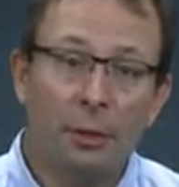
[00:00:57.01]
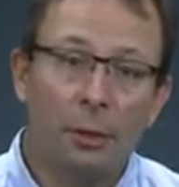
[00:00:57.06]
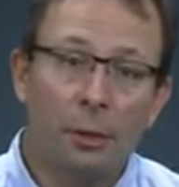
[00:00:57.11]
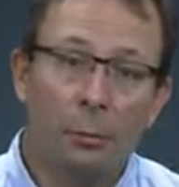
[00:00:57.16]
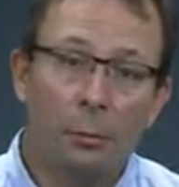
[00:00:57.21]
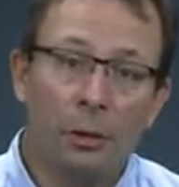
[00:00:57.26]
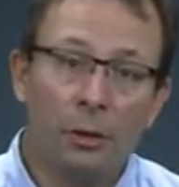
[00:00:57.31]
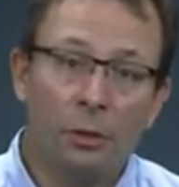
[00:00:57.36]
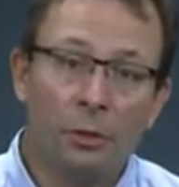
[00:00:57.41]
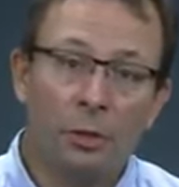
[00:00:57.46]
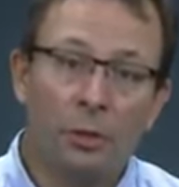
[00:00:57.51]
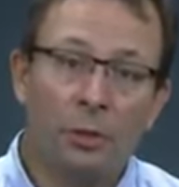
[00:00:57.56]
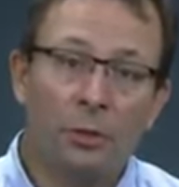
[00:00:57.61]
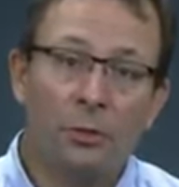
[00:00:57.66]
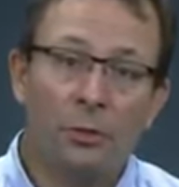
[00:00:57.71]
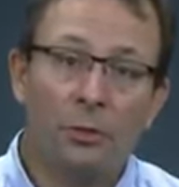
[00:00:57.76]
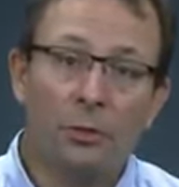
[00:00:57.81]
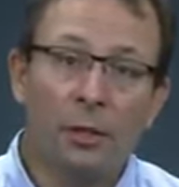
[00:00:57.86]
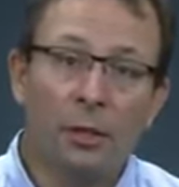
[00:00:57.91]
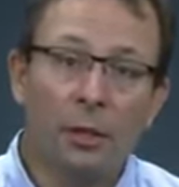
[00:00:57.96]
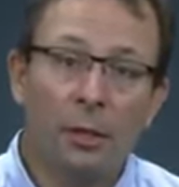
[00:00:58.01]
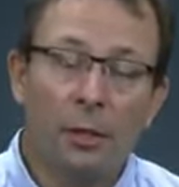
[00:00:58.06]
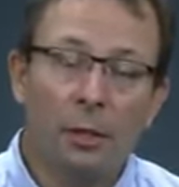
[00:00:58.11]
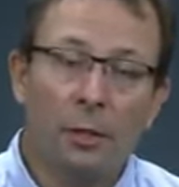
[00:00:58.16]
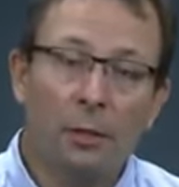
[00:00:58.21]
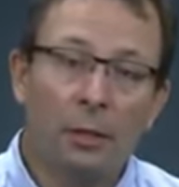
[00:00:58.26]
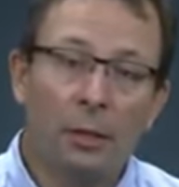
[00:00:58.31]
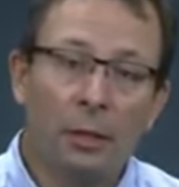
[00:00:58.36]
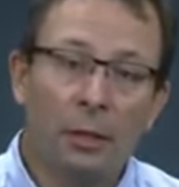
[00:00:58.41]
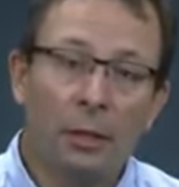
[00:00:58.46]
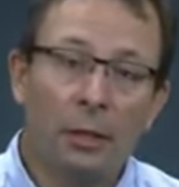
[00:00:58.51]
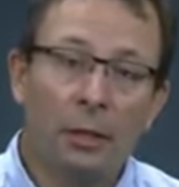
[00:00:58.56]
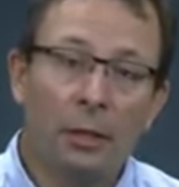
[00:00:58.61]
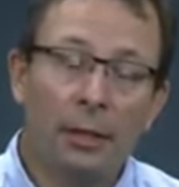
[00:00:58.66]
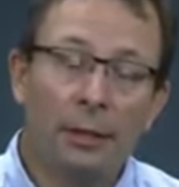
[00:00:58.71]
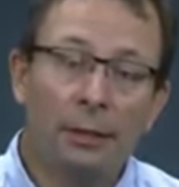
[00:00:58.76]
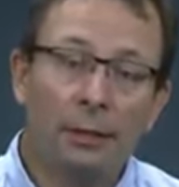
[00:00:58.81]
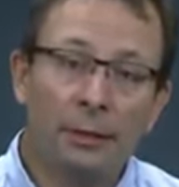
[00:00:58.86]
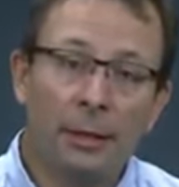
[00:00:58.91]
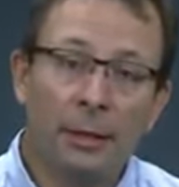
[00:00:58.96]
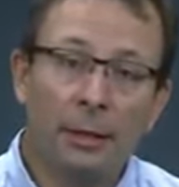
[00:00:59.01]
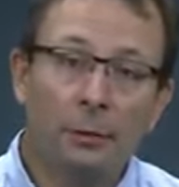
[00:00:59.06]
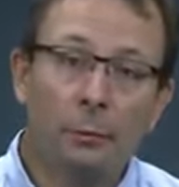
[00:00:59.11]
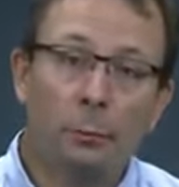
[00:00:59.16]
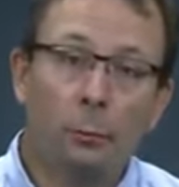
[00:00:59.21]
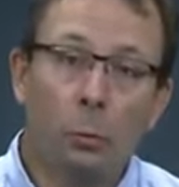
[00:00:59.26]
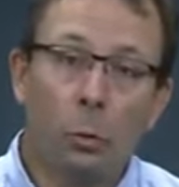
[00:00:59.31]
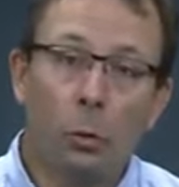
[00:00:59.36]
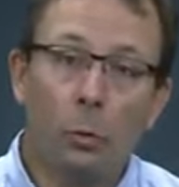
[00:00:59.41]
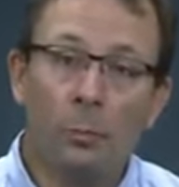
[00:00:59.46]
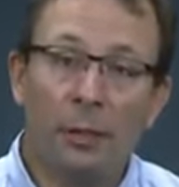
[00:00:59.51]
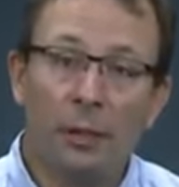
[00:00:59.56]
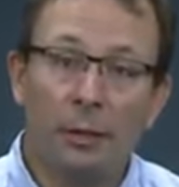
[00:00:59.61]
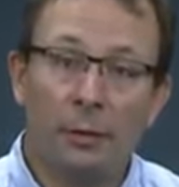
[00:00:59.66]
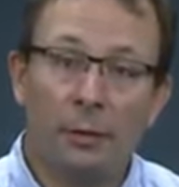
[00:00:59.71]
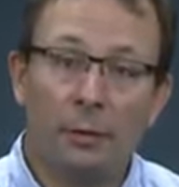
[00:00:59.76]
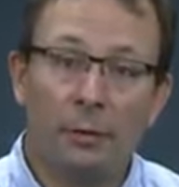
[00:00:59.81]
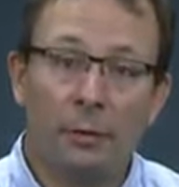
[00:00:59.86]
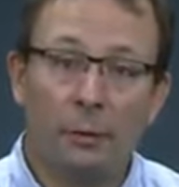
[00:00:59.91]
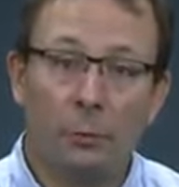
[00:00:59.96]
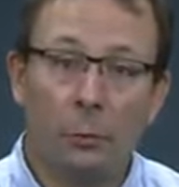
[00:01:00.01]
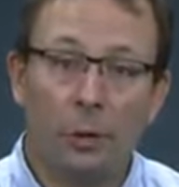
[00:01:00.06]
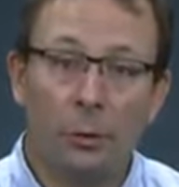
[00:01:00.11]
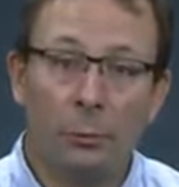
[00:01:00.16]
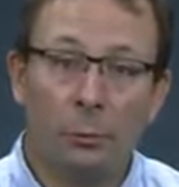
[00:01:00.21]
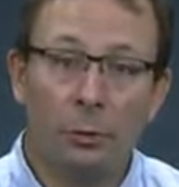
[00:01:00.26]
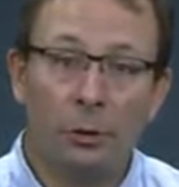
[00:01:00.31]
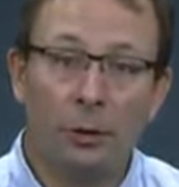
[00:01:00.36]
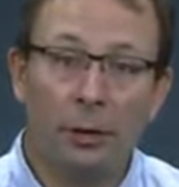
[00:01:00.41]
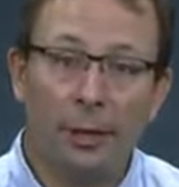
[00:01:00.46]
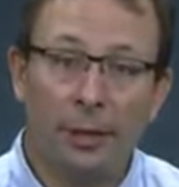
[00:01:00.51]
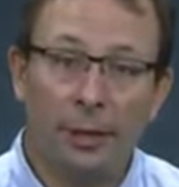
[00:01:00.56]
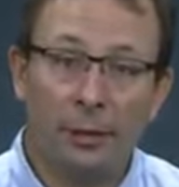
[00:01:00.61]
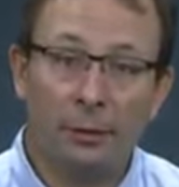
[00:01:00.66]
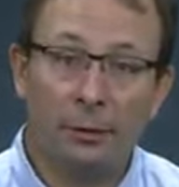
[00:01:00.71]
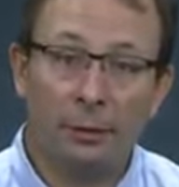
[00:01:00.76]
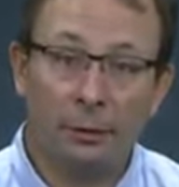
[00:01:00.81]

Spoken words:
which is the extent of warming that one would get